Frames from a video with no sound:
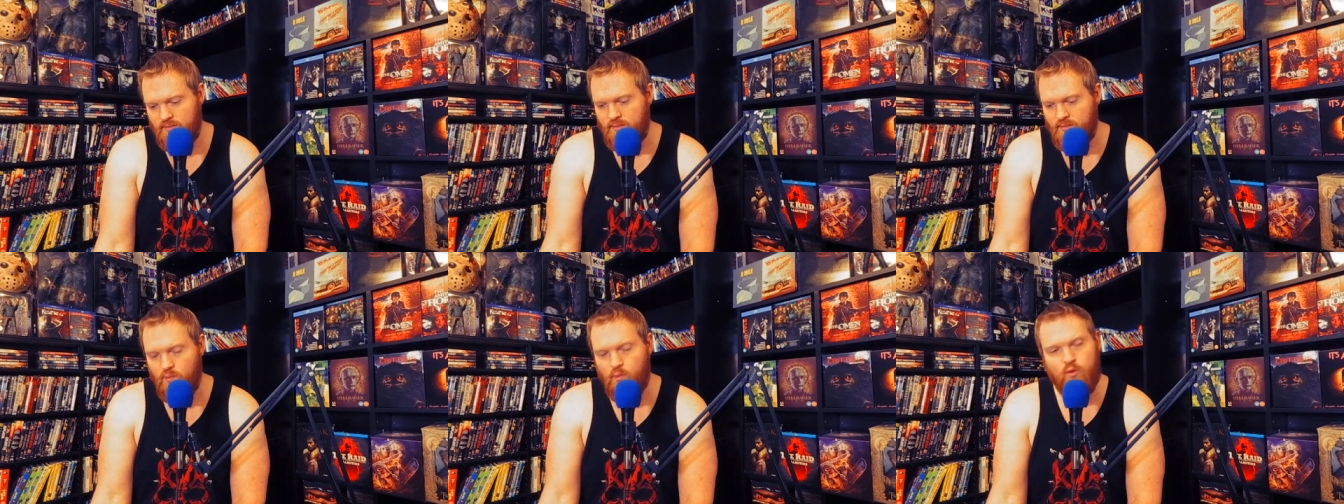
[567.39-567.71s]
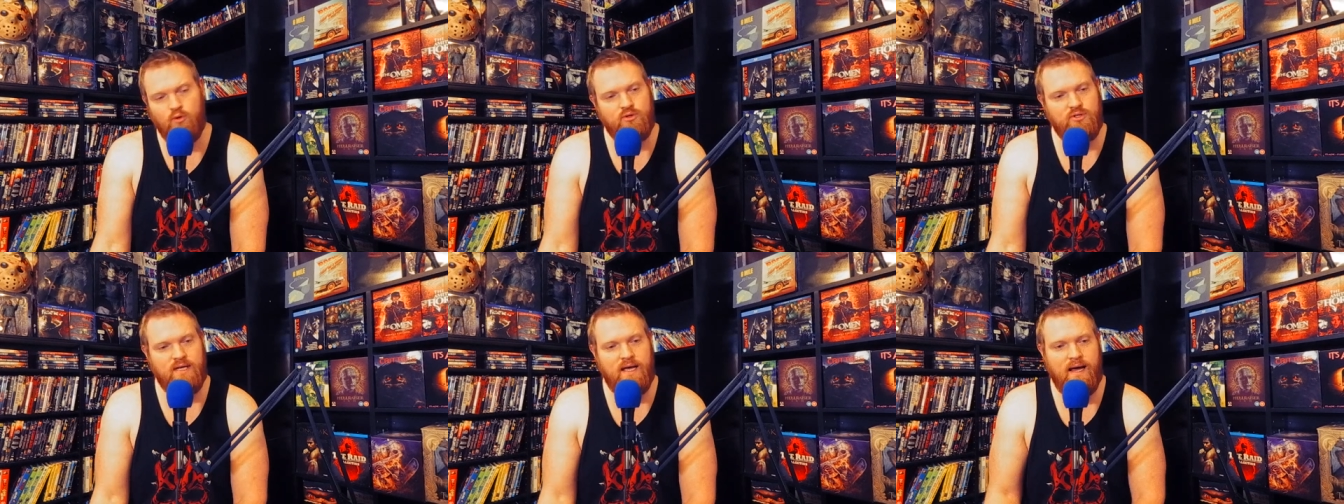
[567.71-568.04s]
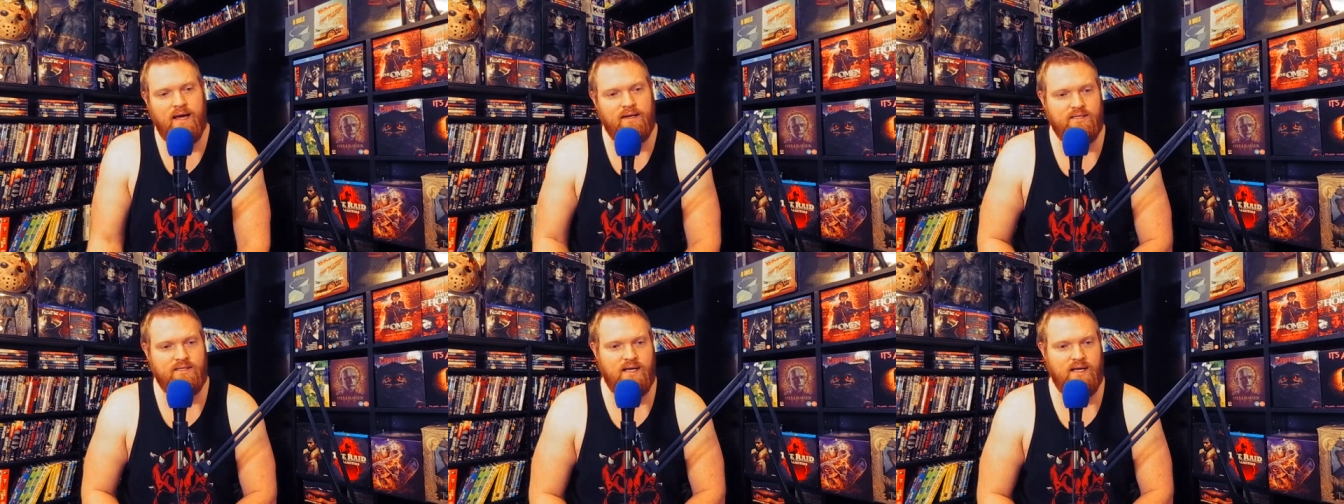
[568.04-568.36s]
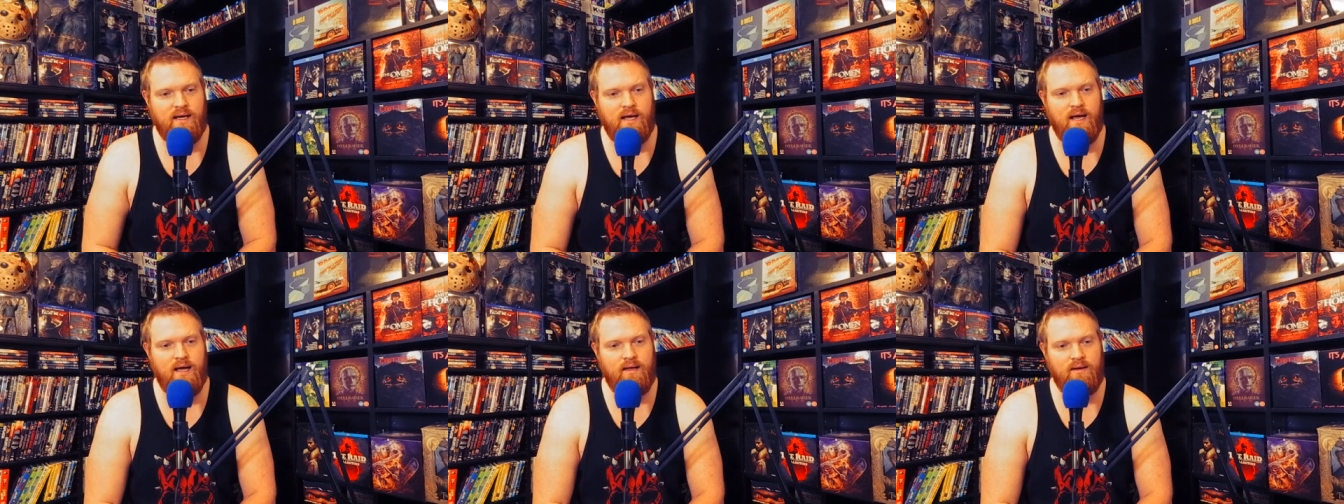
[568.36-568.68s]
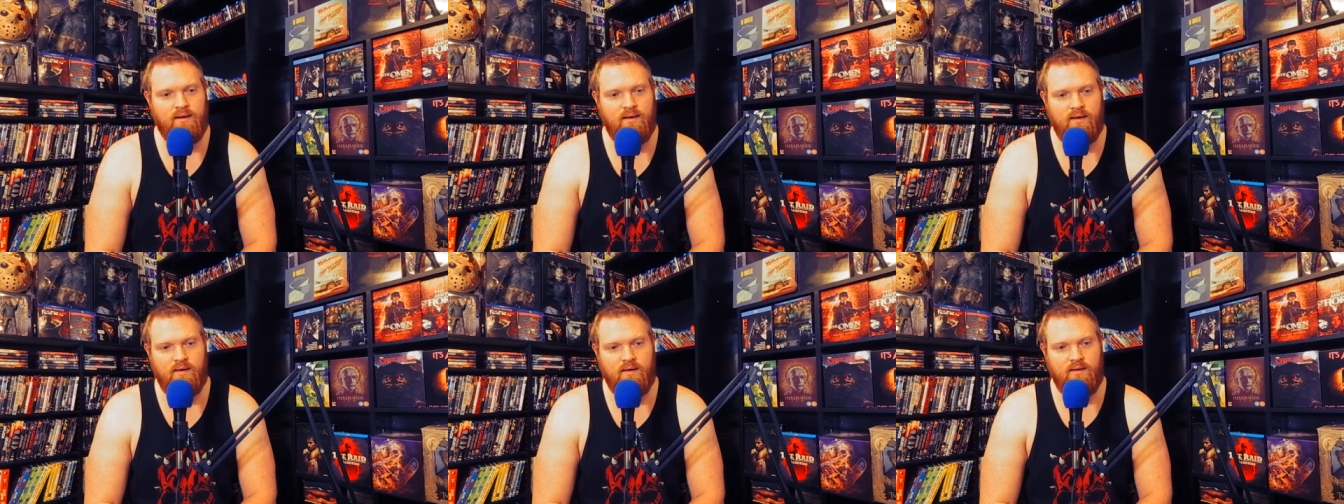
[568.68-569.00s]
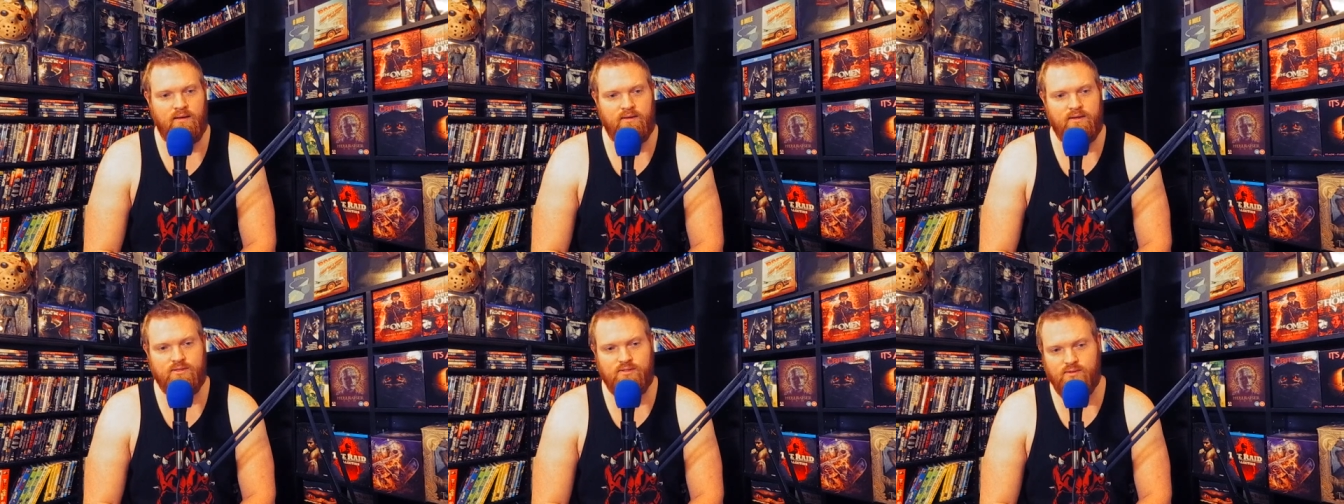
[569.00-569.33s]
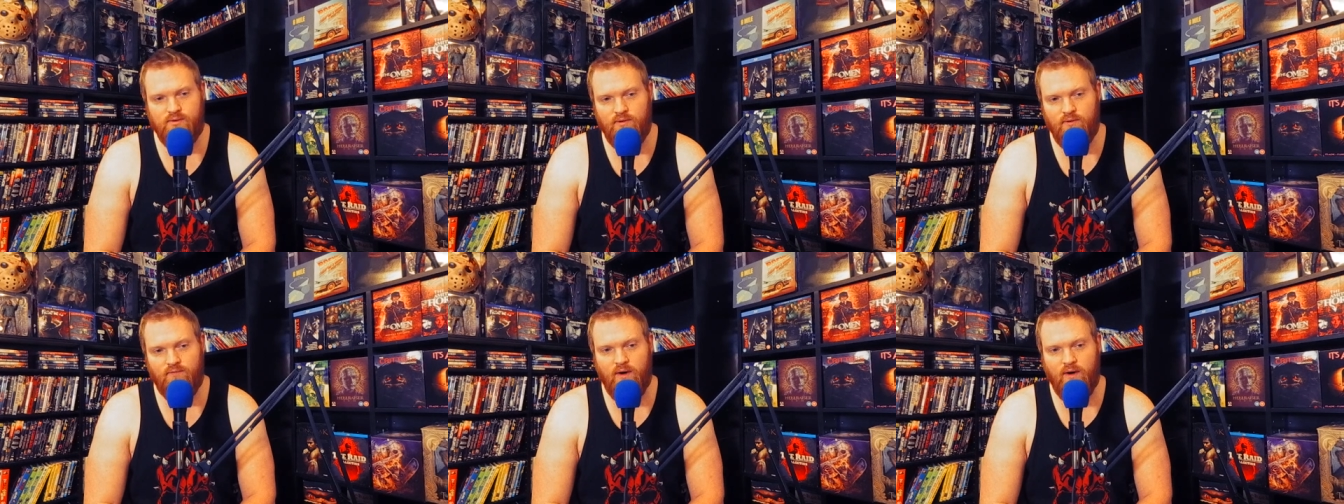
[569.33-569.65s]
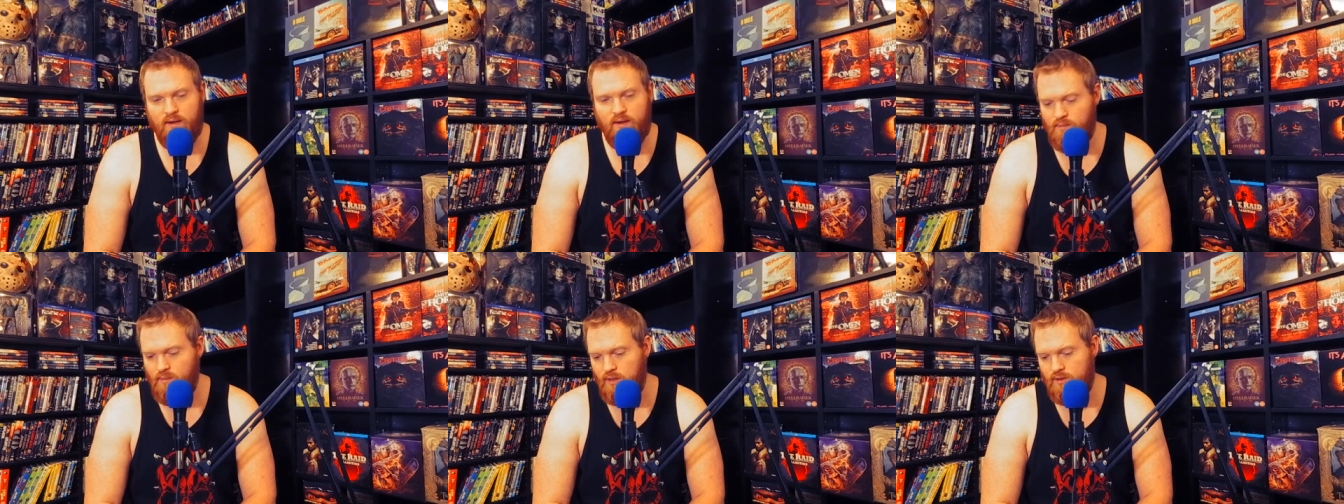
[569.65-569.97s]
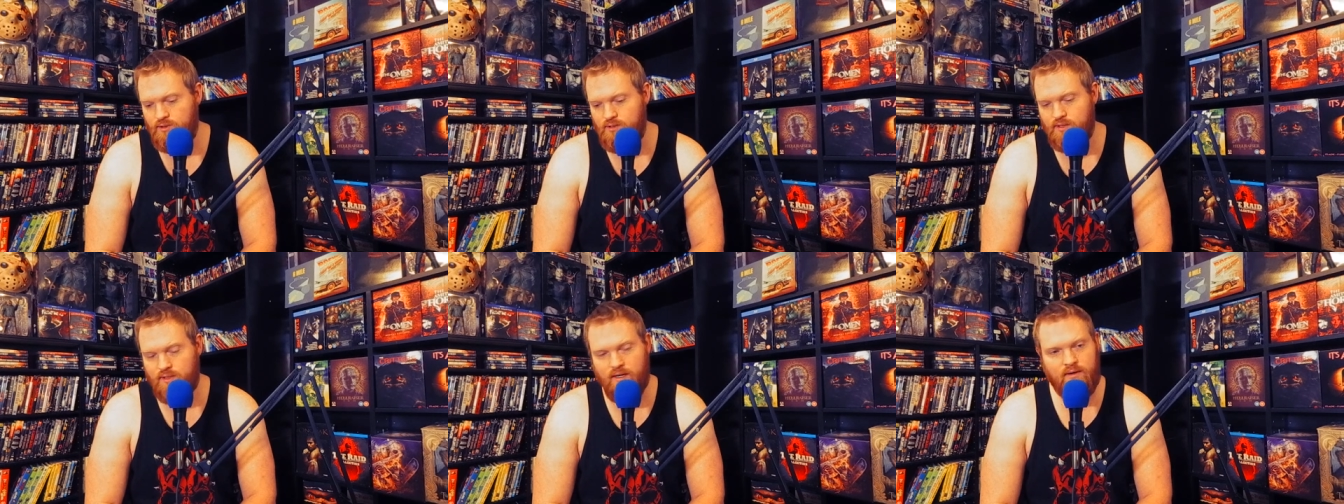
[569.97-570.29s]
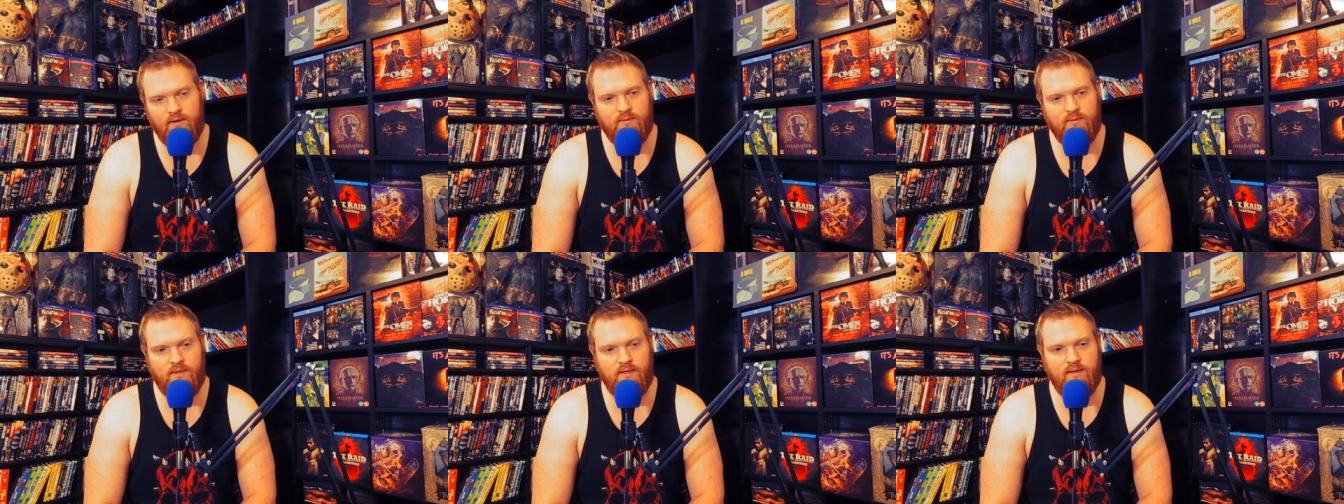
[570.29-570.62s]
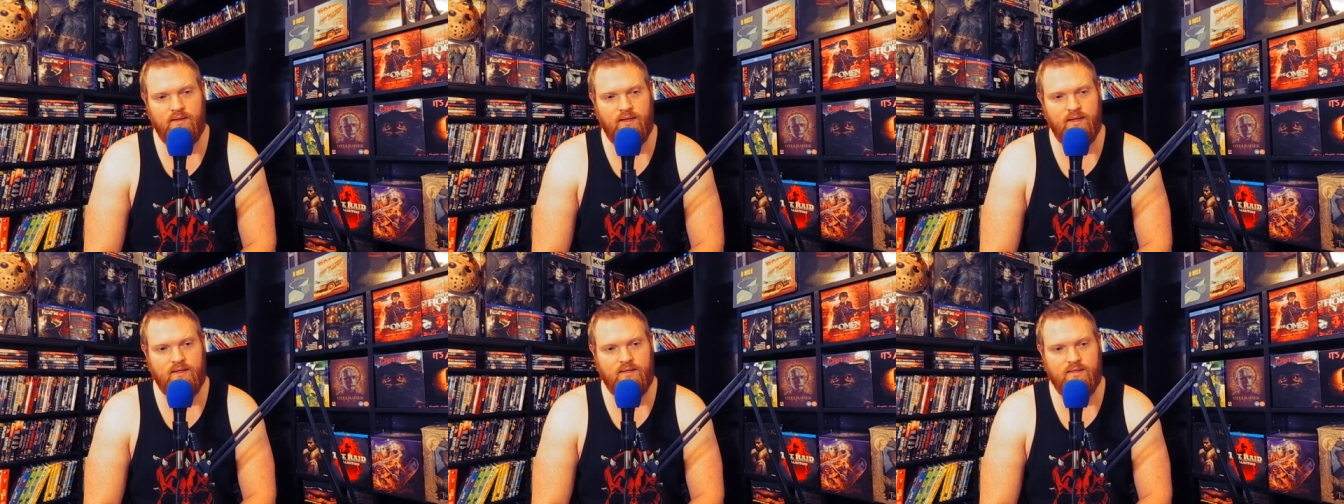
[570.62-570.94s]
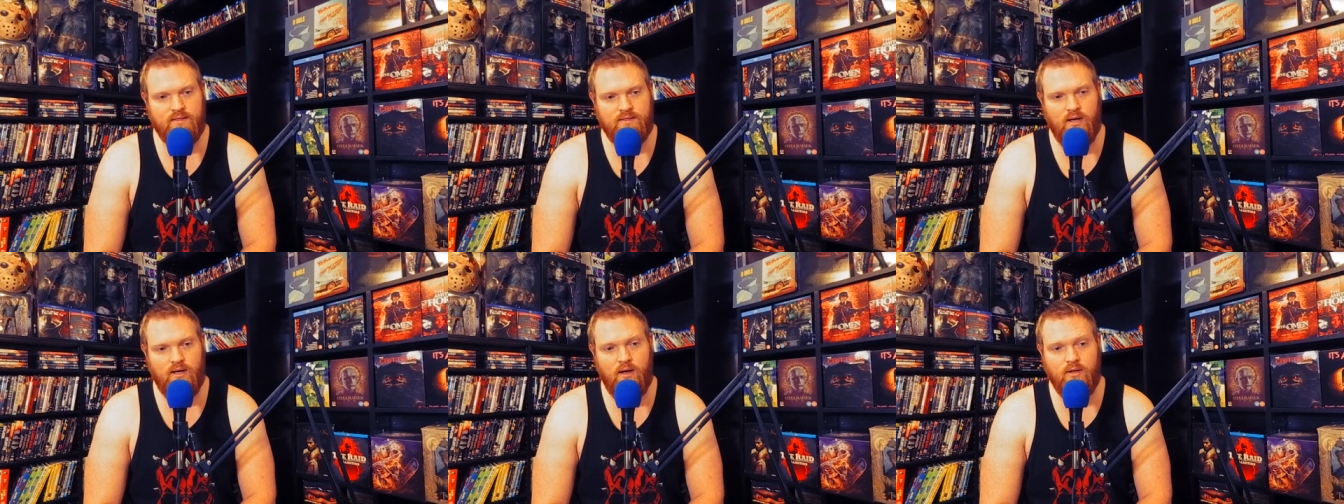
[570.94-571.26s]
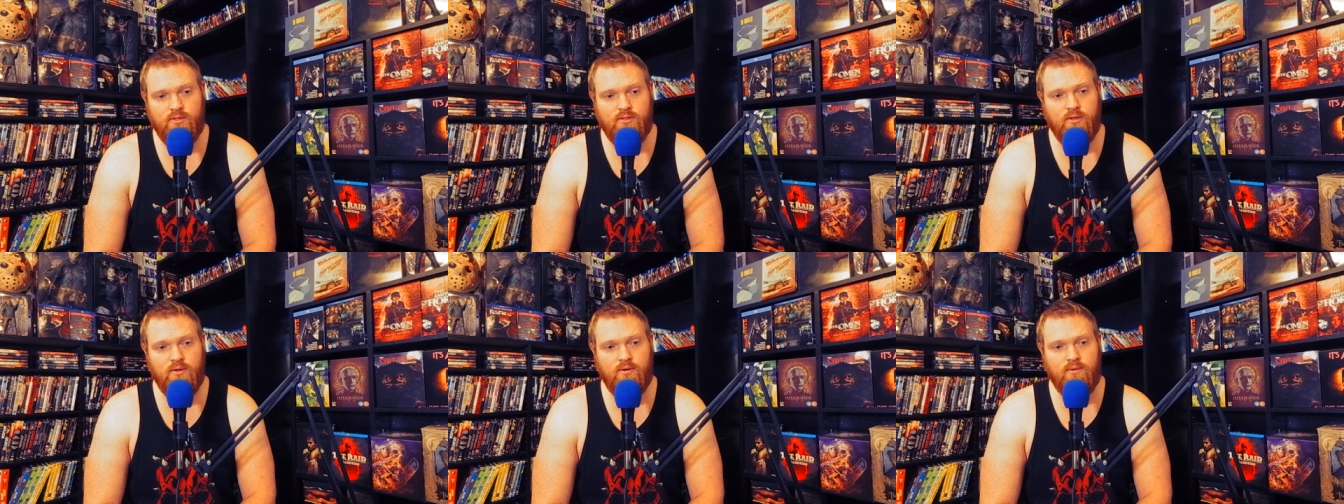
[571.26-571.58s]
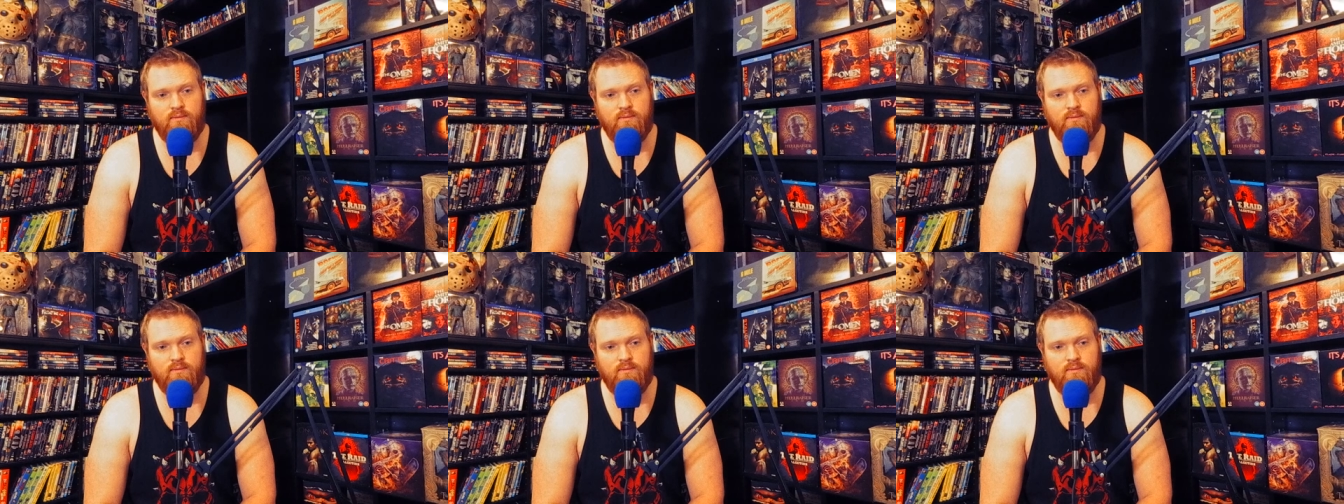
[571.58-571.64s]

more sad because I got this little fucking munchkin under me that is also